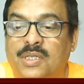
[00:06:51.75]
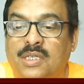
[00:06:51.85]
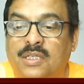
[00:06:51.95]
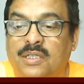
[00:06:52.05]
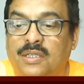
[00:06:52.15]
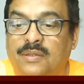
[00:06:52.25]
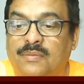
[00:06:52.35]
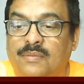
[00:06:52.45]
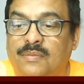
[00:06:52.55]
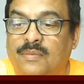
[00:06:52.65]
here.
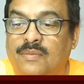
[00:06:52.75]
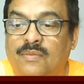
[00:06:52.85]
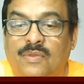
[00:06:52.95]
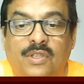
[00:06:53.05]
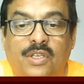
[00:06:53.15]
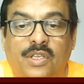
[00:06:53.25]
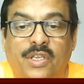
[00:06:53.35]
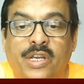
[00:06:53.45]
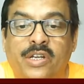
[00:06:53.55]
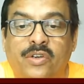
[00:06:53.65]

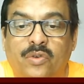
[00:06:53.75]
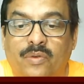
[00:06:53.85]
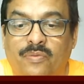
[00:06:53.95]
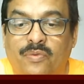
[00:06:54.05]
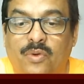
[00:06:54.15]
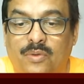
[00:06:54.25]
E into f4.